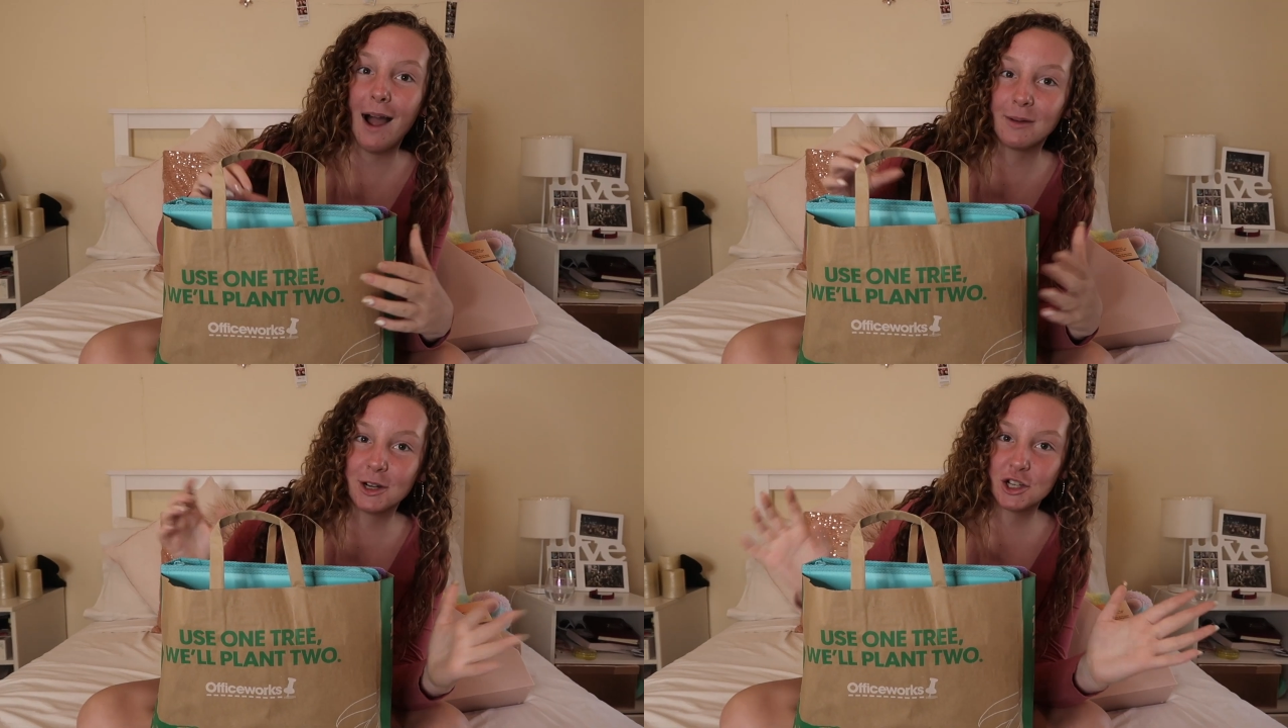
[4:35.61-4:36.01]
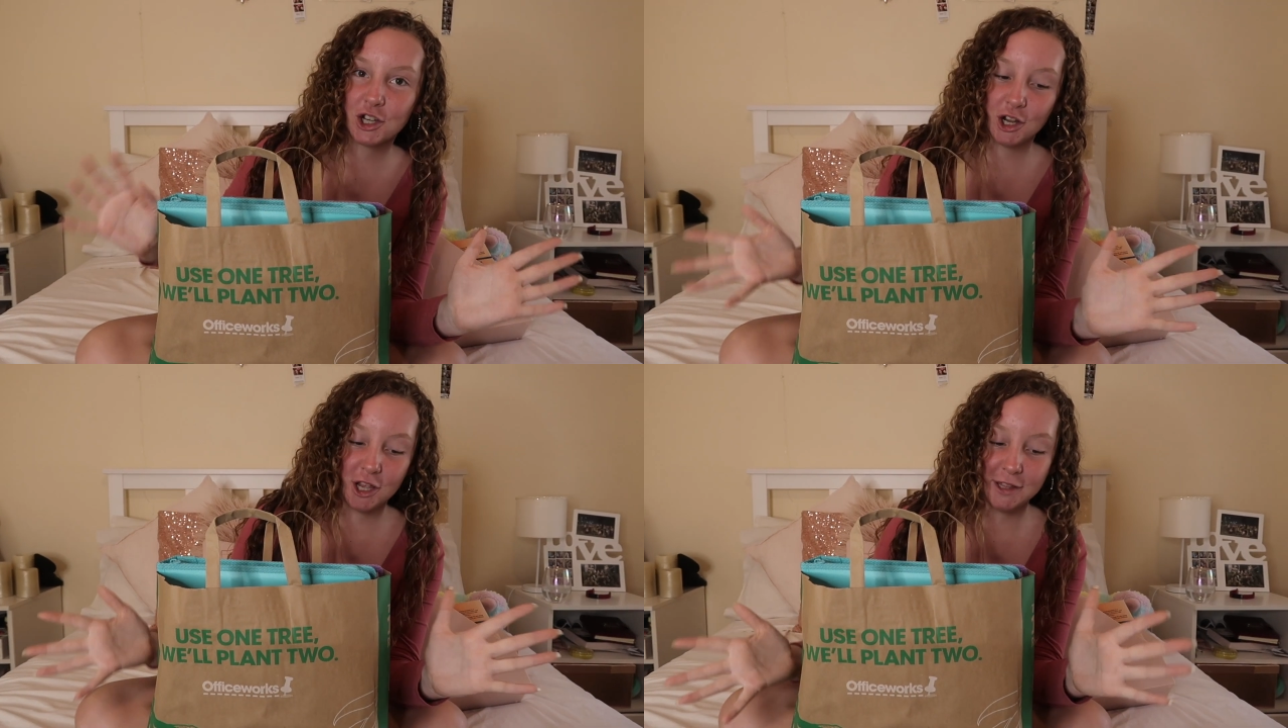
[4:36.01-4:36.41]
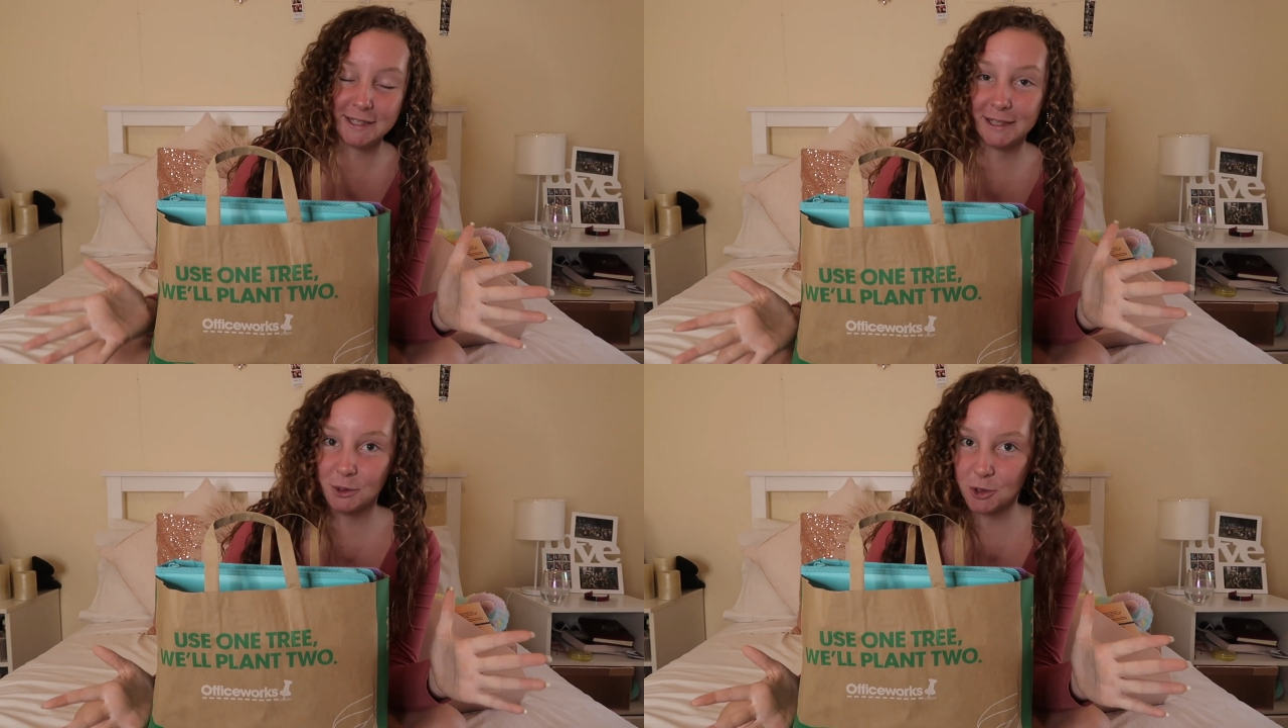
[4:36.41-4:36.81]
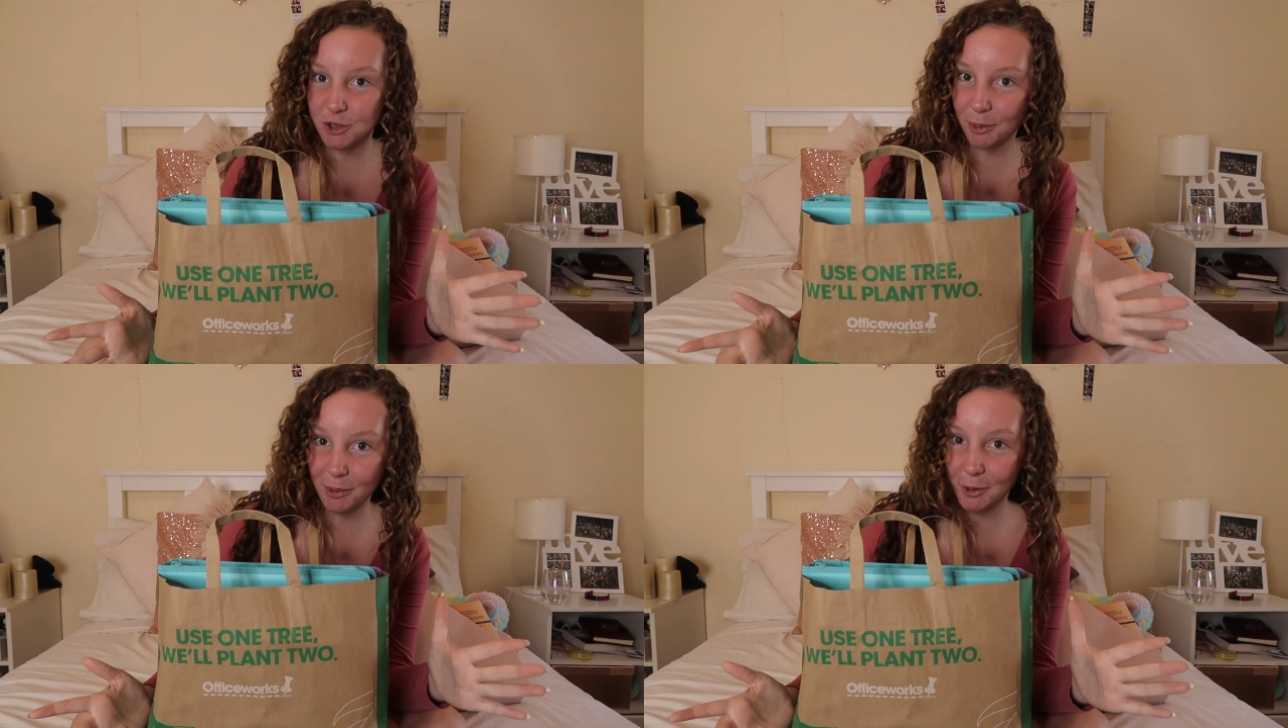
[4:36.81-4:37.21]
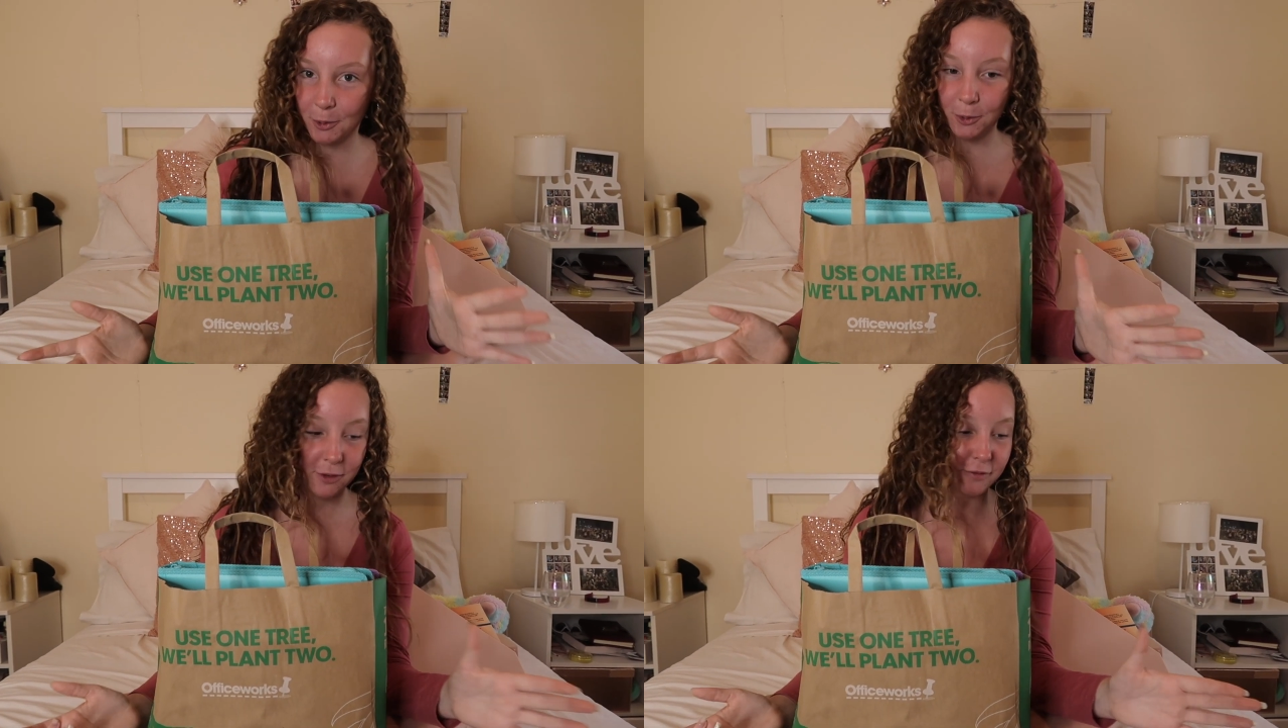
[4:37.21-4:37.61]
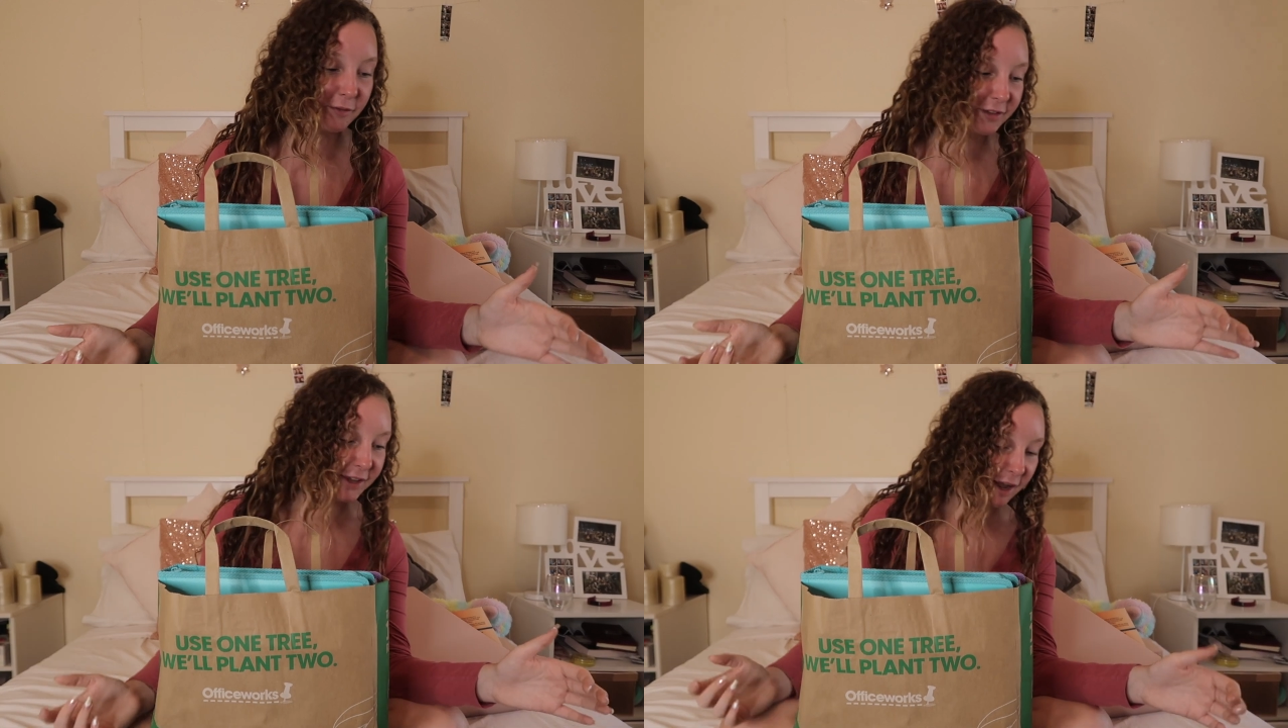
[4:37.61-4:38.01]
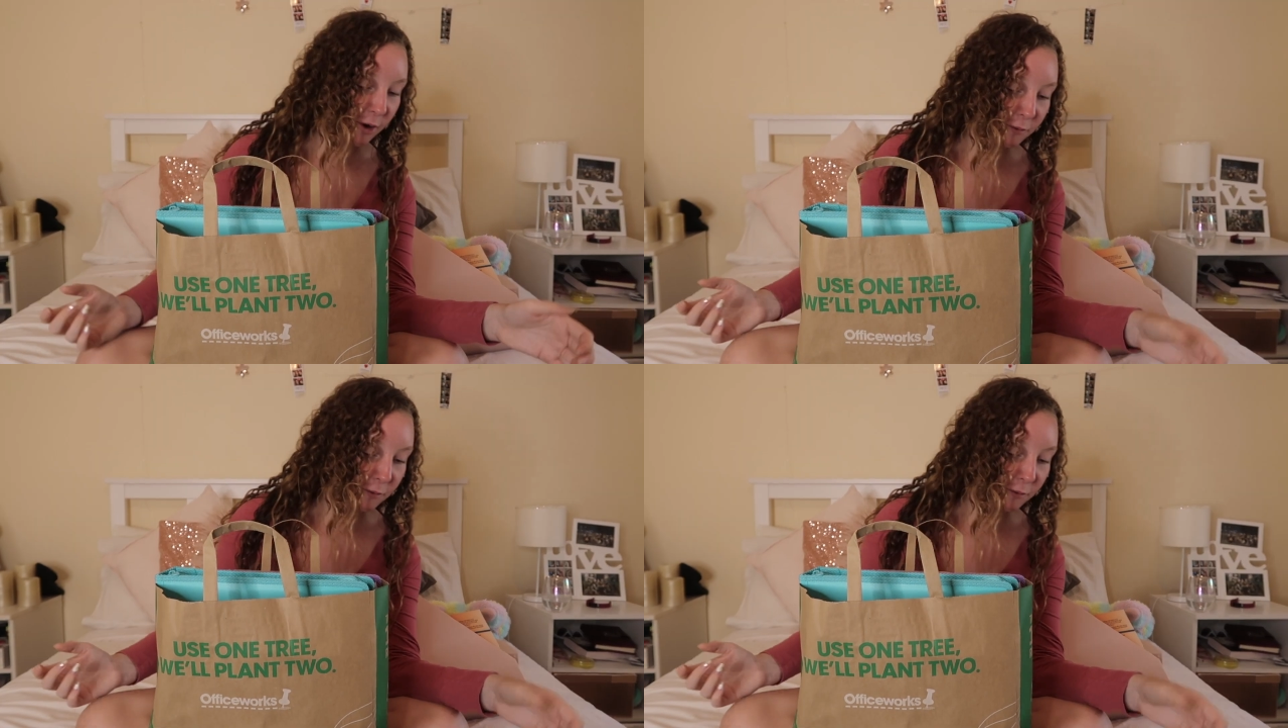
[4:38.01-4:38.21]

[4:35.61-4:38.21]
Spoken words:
I'm going to show you this little shopping haul of everything I